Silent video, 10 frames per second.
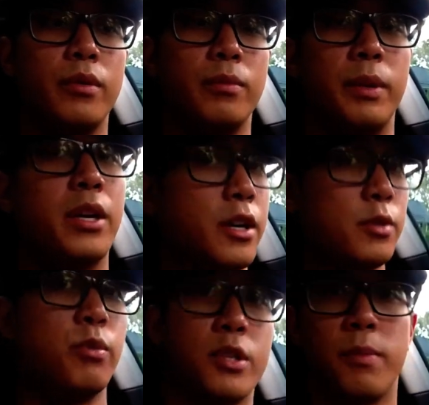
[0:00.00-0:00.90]

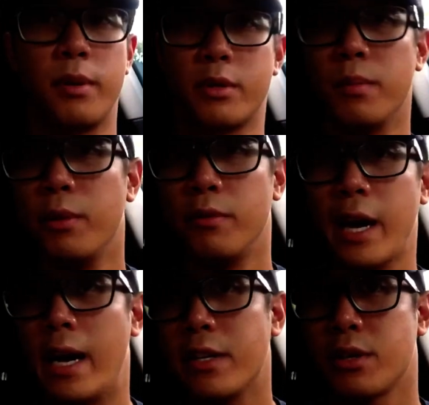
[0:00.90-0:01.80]
because we're supposed to move
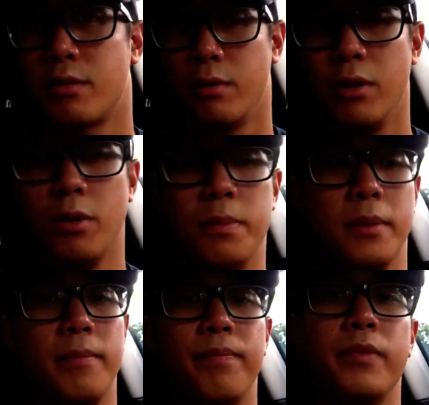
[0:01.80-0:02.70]
as a group,
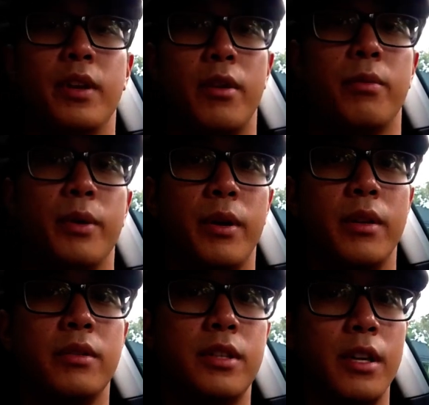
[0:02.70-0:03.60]

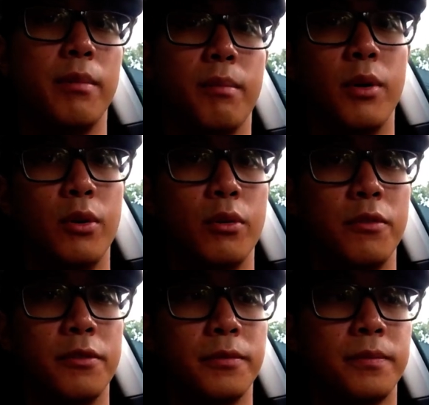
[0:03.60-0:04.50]
we didn't
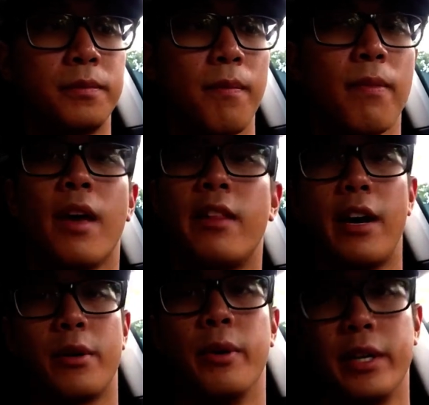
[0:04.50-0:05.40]
move
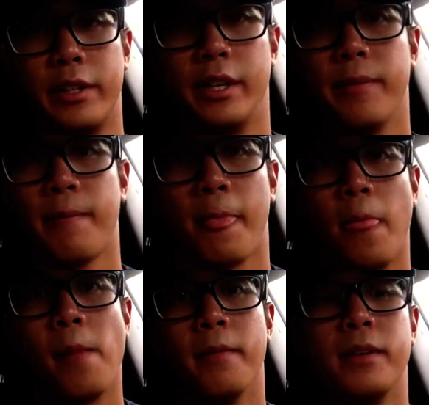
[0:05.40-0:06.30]
that quickly.
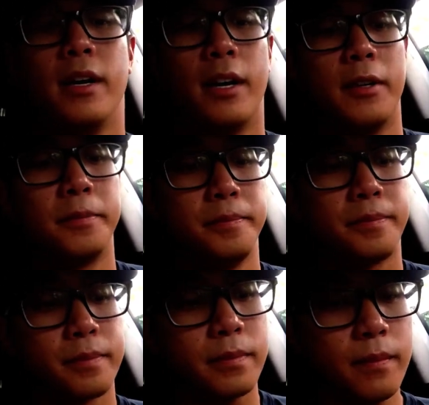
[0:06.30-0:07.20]
I
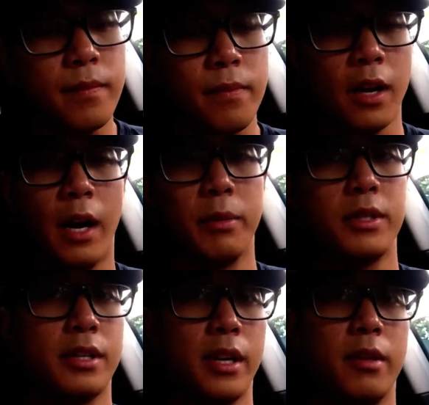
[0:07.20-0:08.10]
would
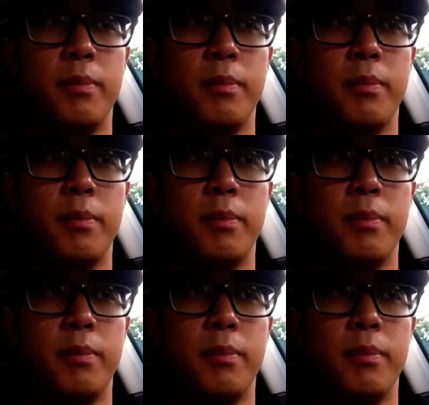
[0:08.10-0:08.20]
say the